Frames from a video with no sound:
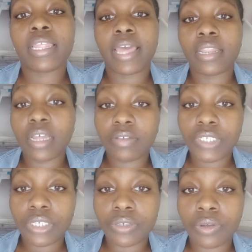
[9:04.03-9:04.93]
that
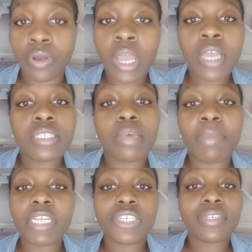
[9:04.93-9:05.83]
loves you, to
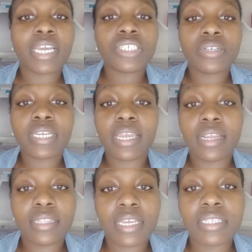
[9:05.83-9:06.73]
make sure that you're
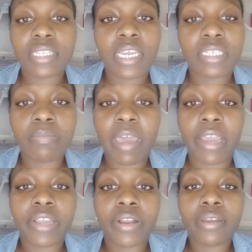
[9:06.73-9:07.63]
getting these things
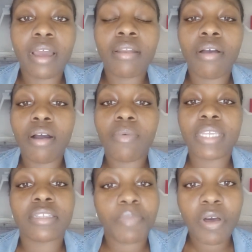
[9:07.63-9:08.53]
back. You're not
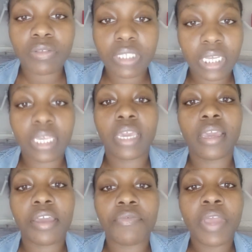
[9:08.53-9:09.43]
always supposed to
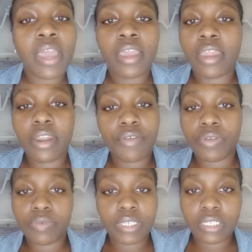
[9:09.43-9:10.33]
give and
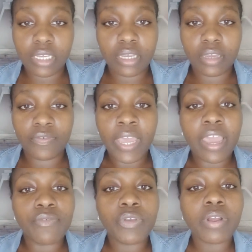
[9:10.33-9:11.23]
never receive.
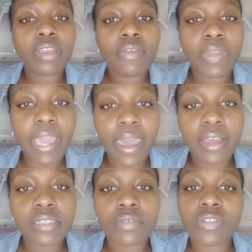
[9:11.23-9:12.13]
If you're giving
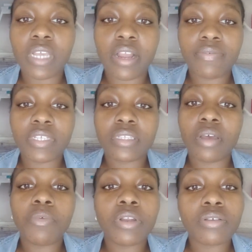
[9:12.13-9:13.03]
acts of service,
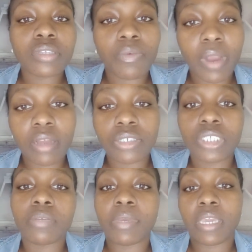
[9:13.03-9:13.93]
someone else around you
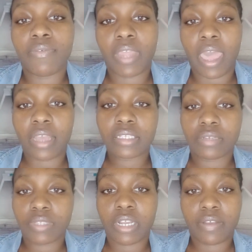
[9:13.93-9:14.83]
should be giving acts
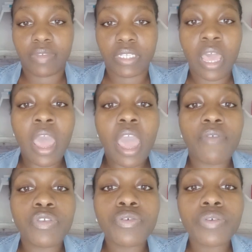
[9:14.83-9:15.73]
of service.
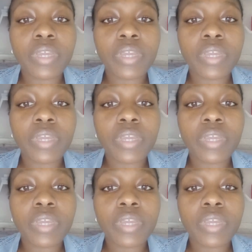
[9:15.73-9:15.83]
If you